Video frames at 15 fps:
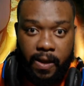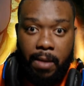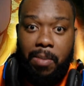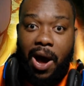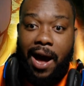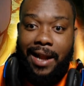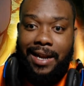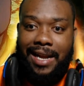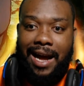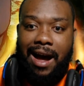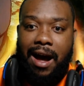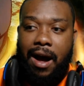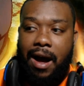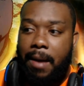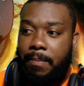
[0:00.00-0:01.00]
but
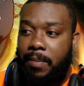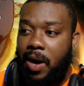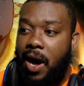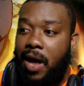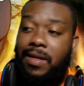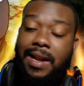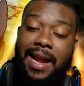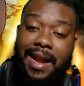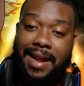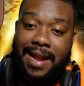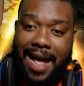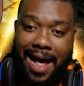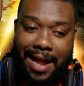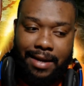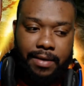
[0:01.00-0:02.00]
other than
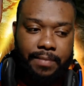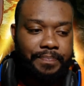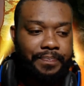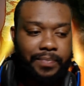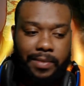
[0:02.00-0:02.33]
that,